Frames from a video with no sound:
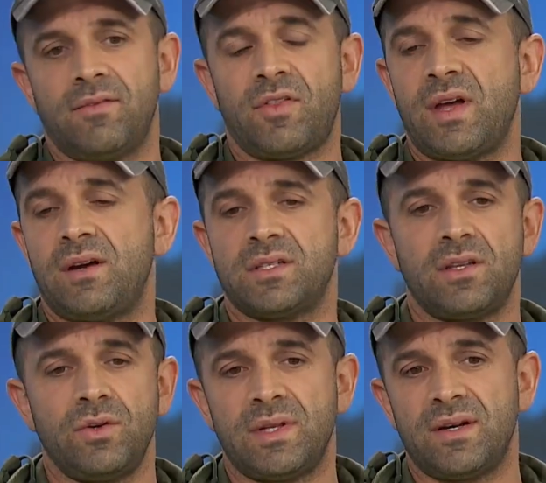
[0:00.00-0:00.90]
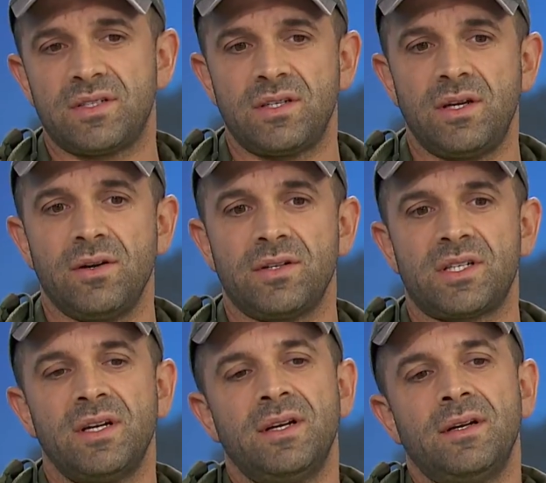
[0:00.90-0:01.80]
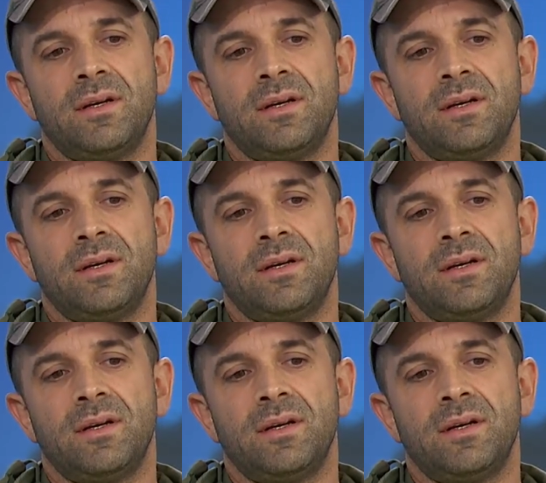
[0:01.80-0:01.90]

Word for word: live 1,000, 2,000 years